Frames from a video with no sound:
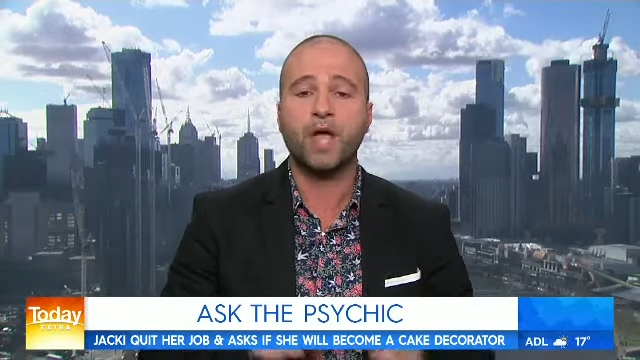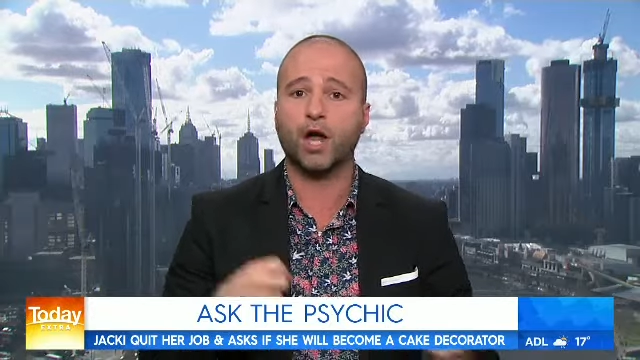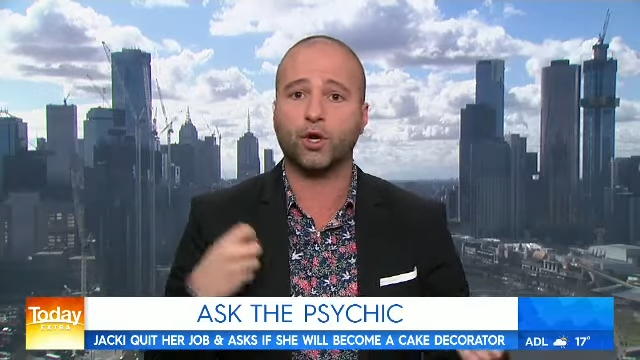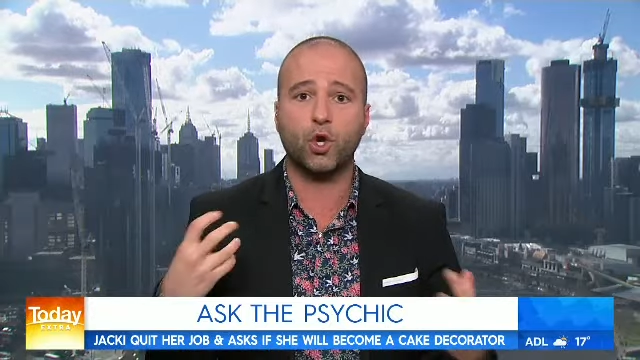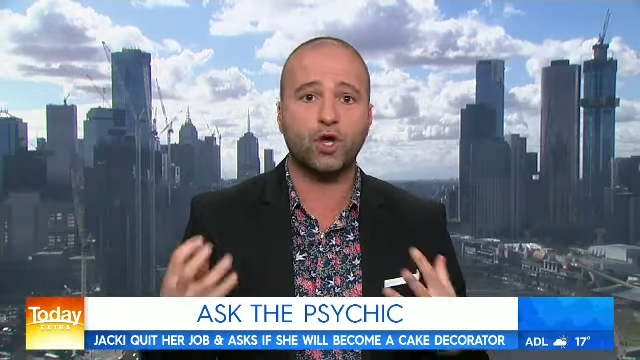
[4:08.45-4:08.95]

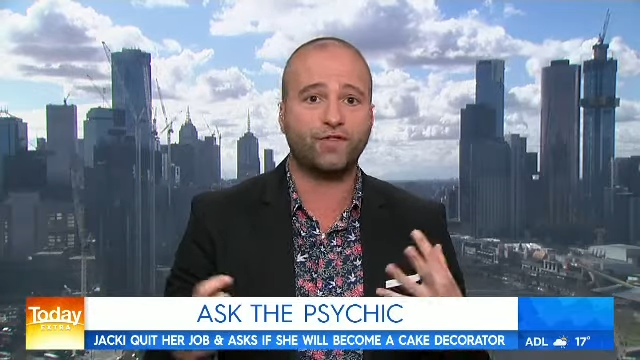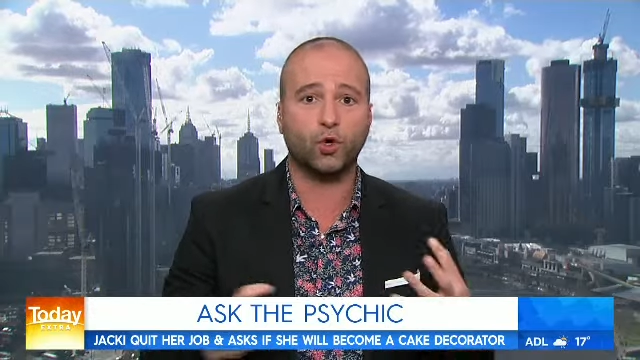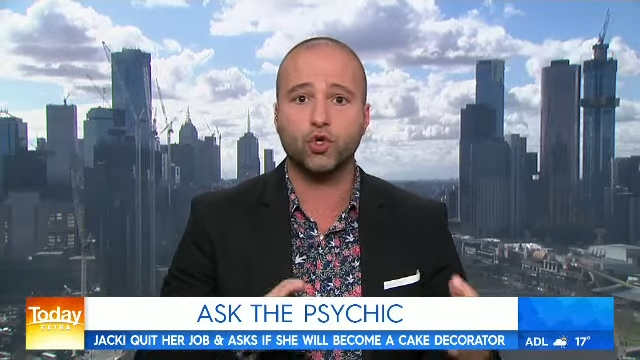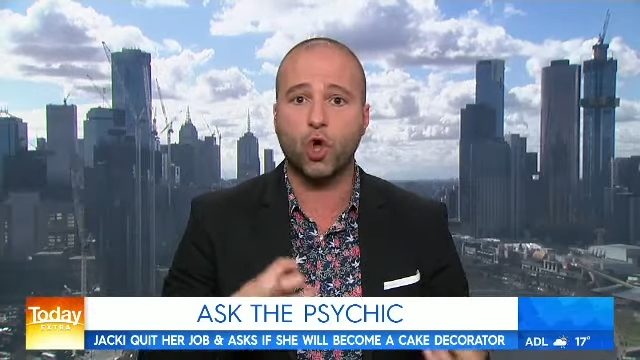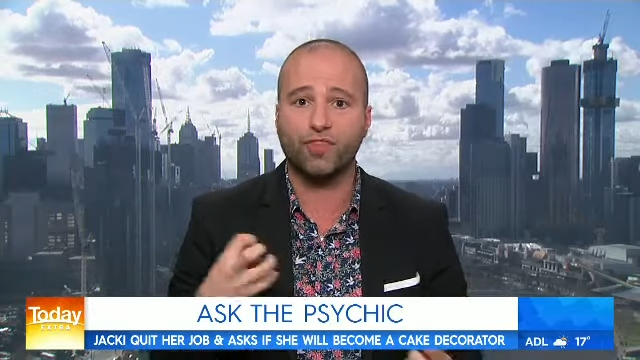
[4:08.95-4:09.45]
I don't know if
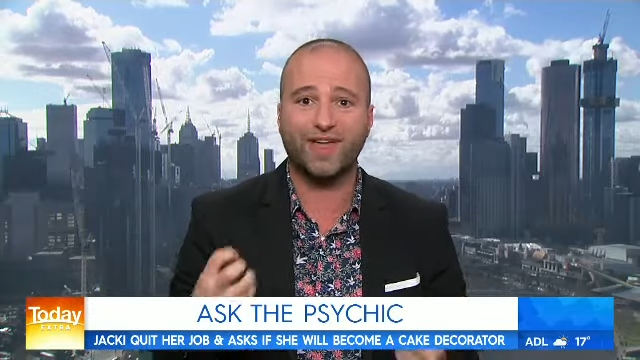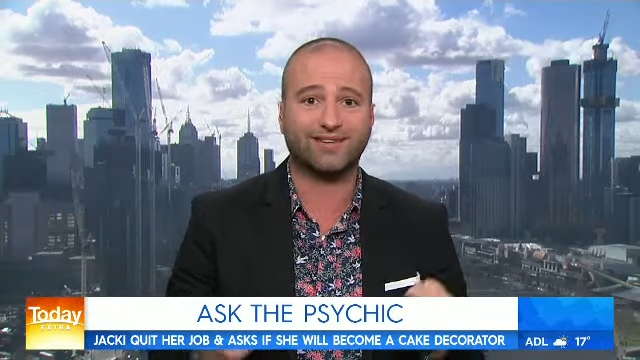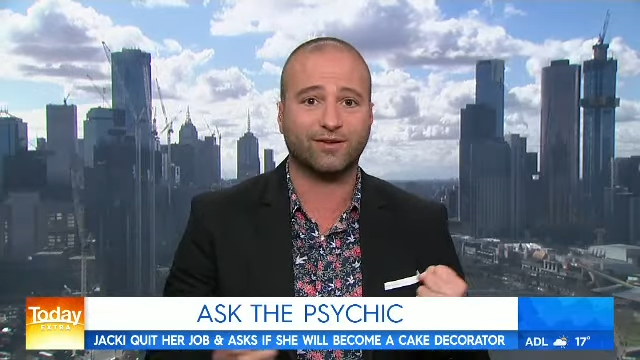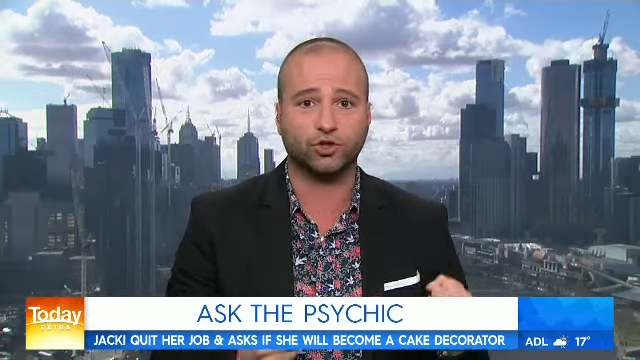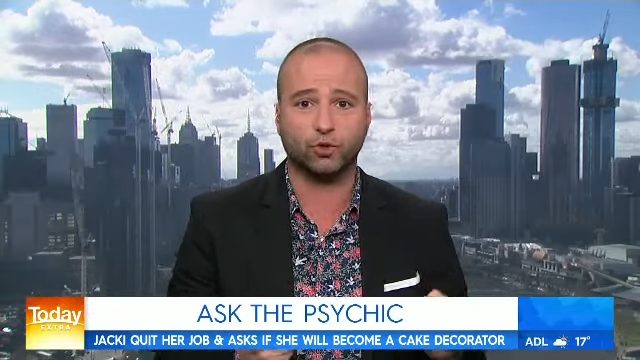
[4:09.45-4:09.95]
you're not that
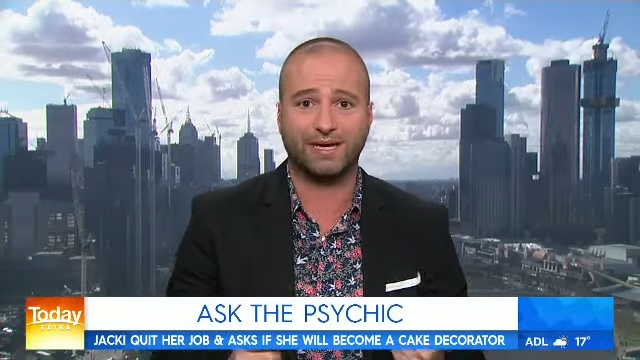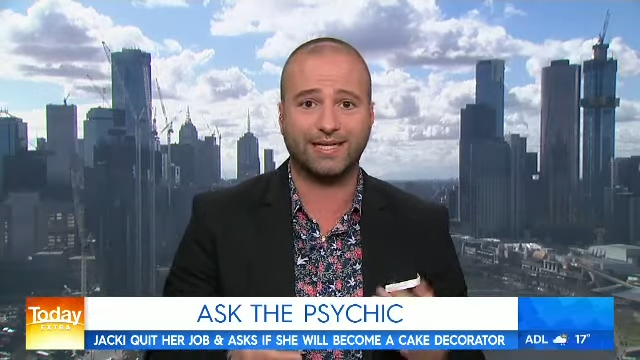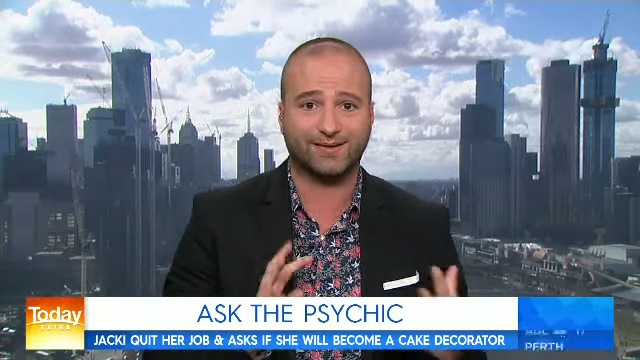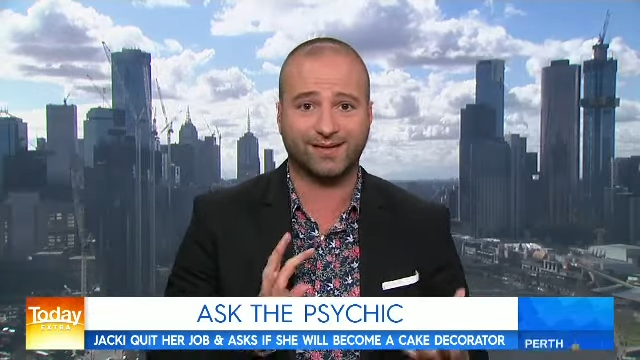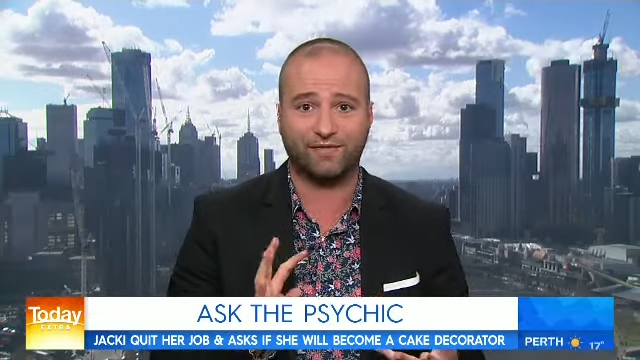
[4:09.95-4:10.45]
social
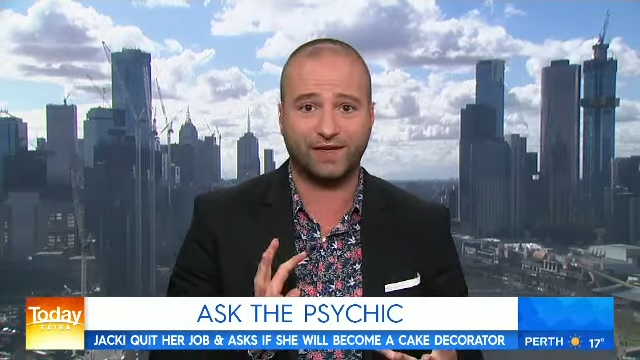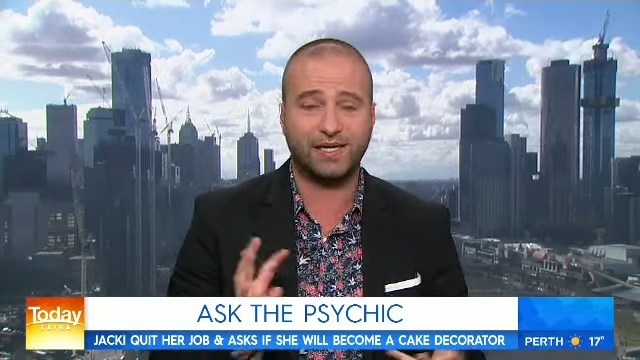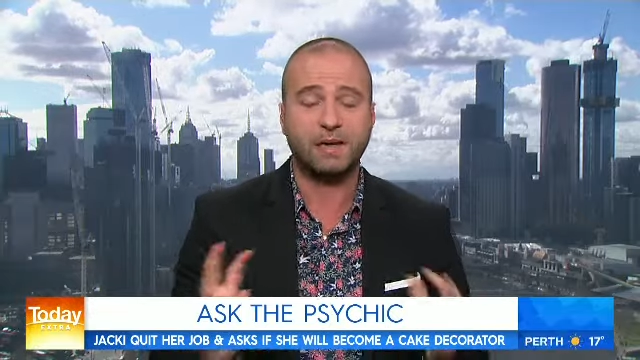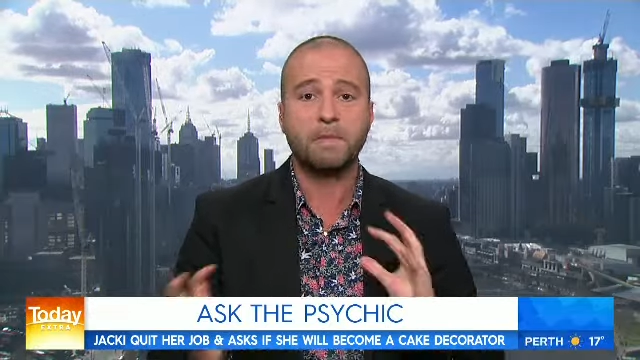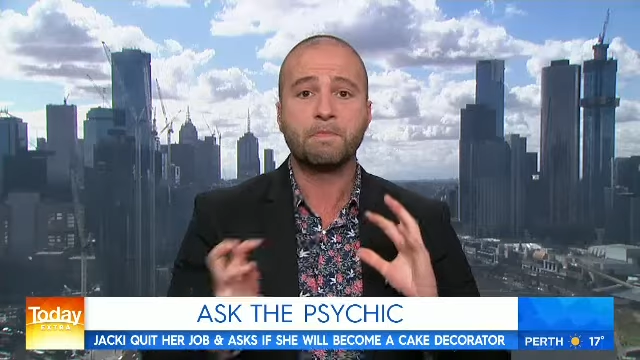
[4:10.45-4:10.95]
media savvy,